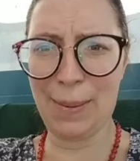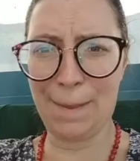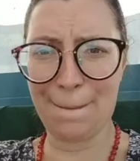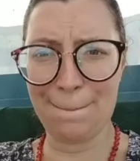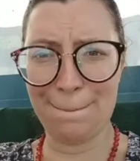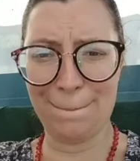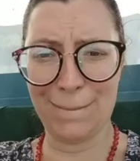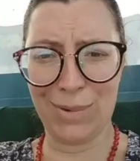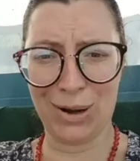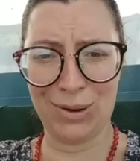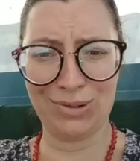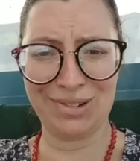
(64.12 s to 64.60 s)

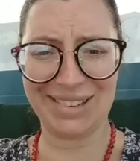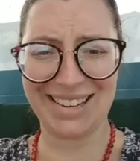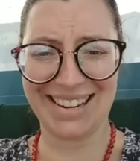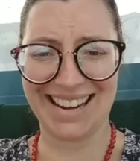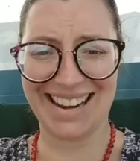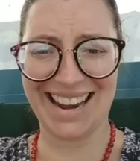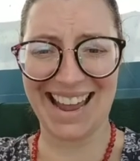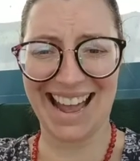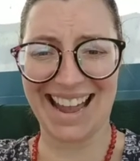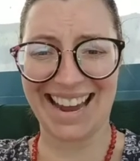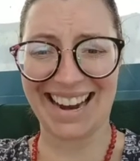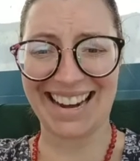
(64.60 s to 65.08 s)

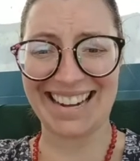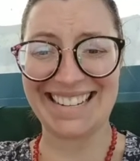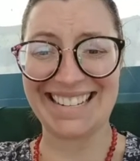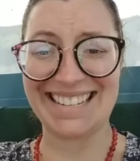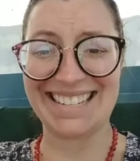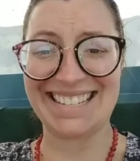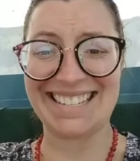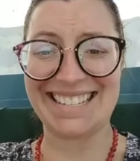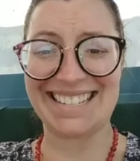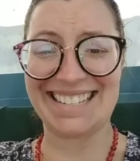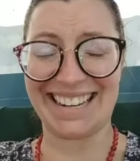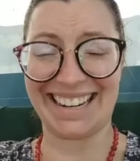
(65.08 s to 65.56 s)
moly, I
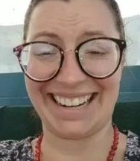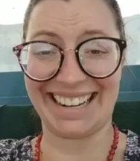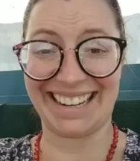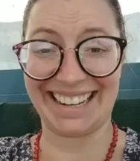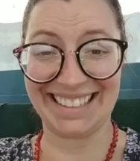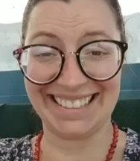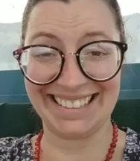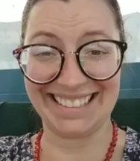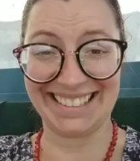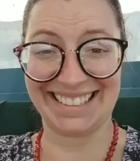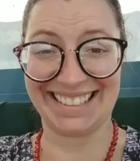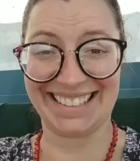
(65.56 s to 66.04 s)
did
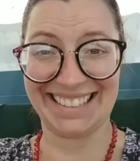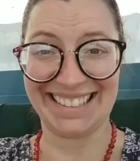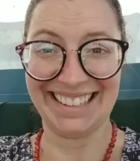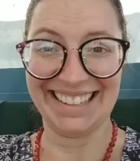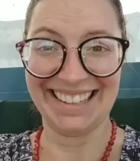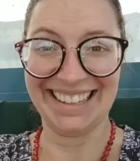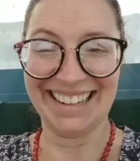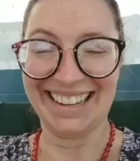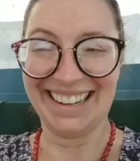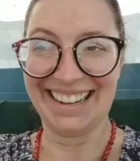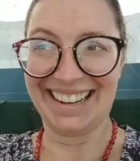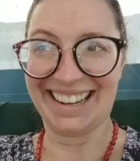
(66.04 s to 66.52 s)
it.
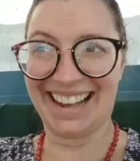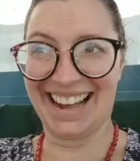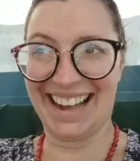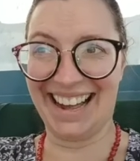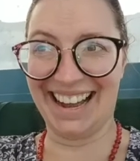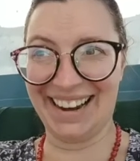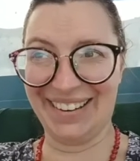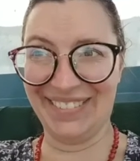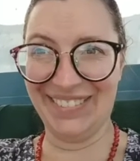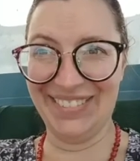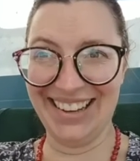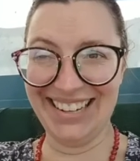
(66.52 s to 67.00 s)

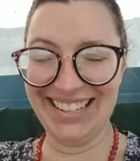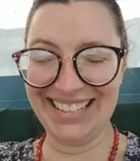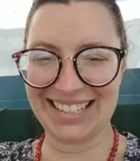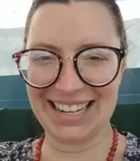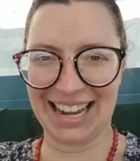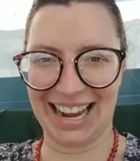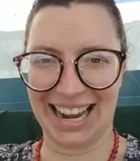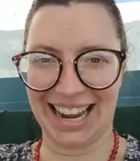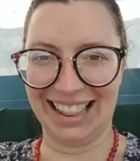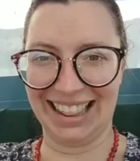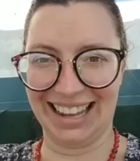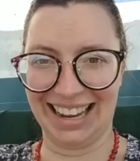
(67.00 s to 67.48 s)
I'm in
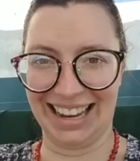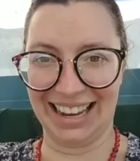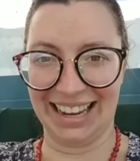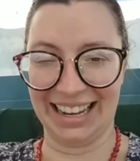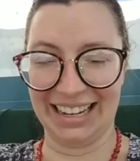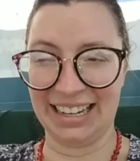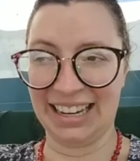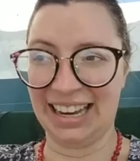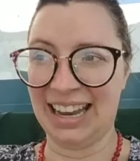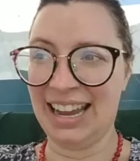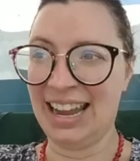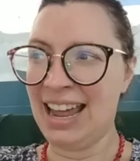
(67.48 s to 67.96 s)

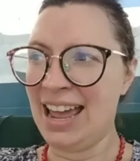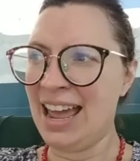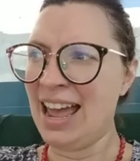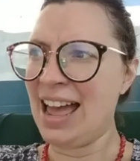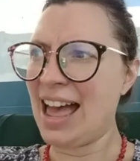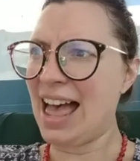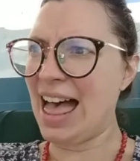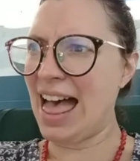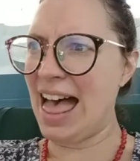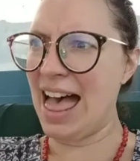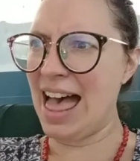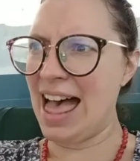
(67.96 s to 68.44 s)
Thailand.
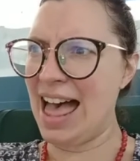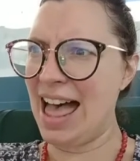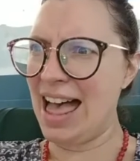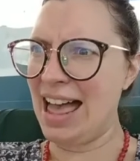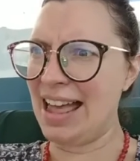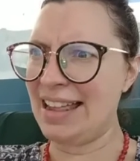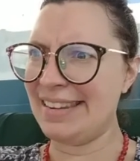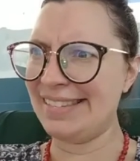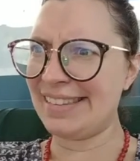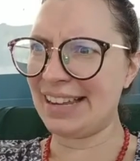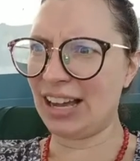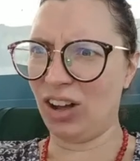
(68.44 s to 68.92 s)

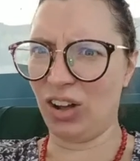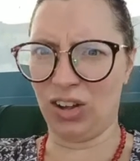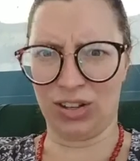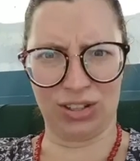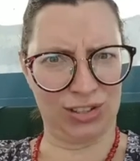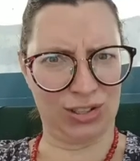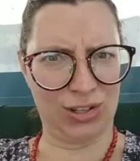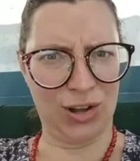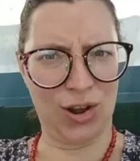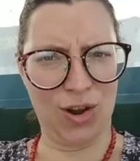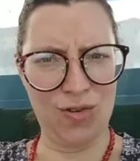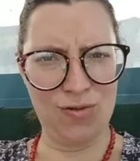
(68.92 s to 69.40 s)
And
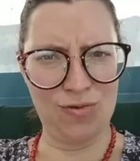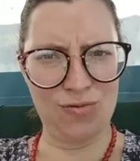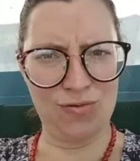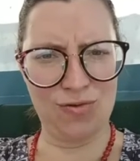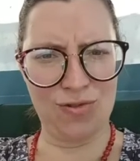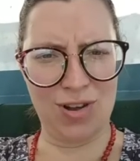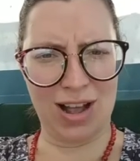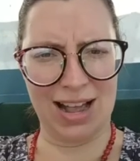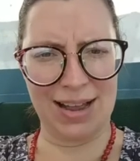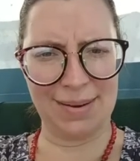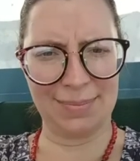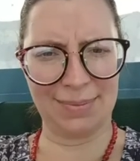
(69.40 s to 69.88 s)
also,
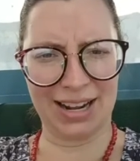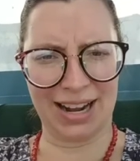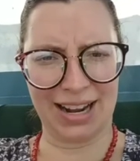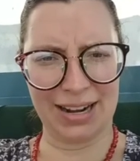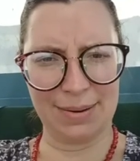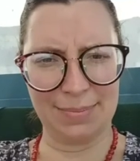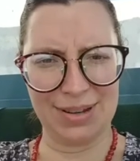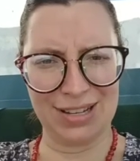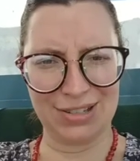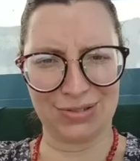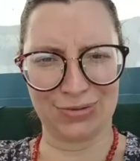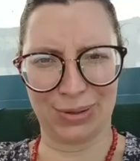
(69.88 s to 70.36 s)
I'm kind of
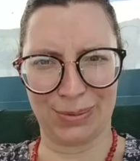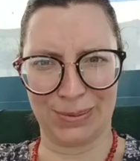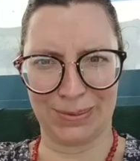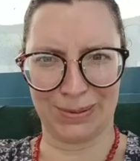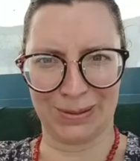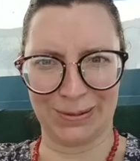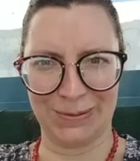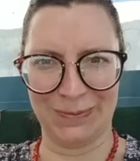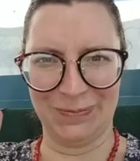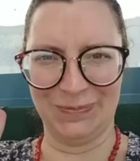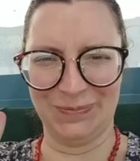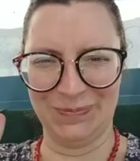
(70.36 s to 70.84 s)

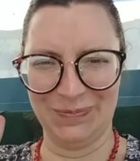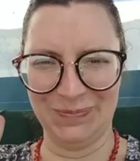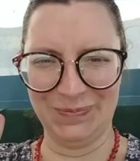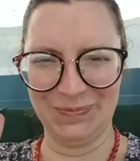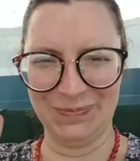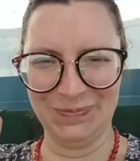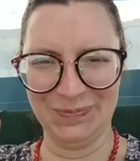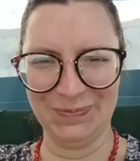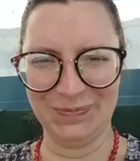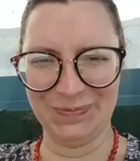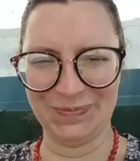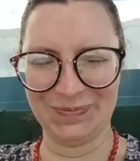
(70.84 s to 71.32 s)
miserable.
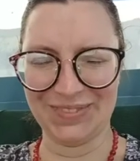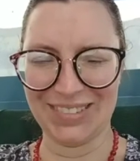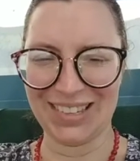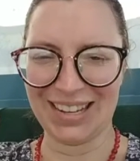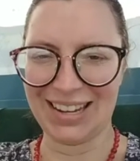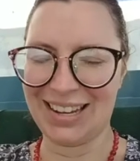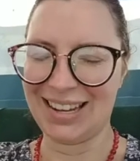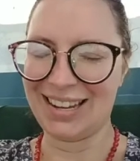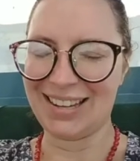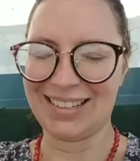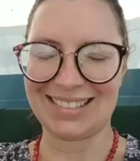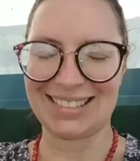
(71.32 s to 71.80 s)

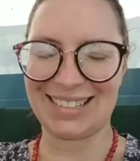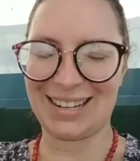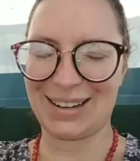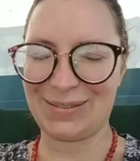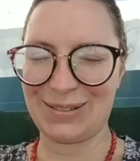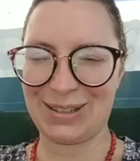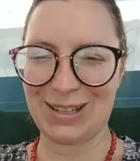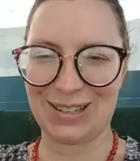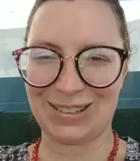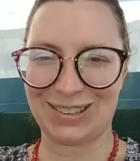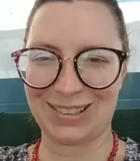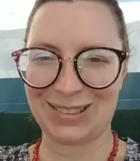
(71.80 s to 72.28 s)
It's not
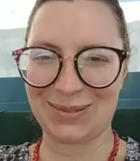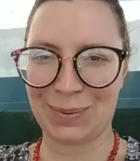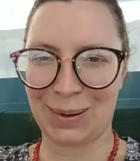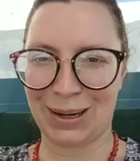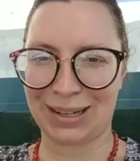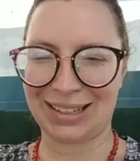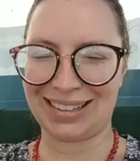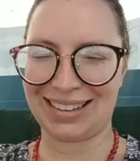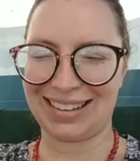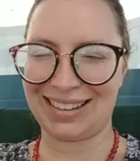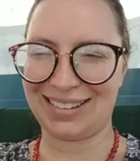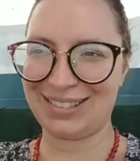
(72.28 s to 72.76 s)
what you
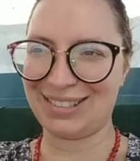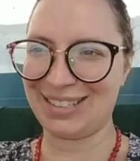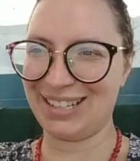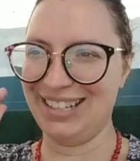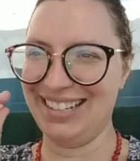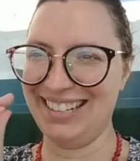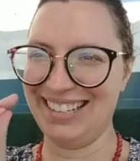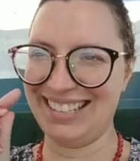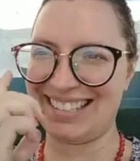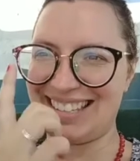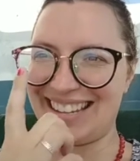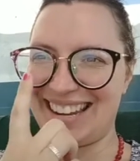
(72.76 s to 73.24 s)
expected I was
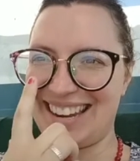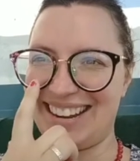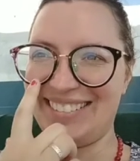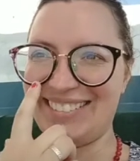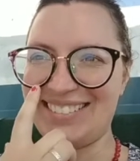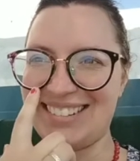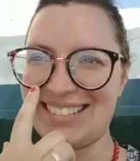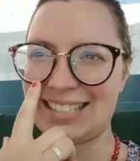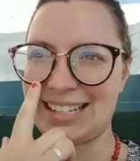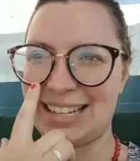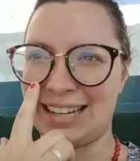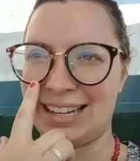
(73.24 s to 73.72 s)
going to say,
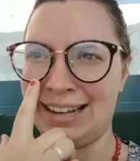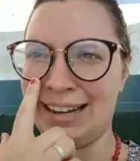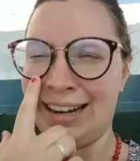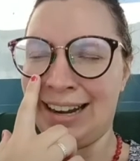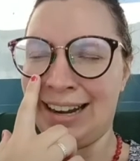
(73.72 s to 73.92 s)
was it?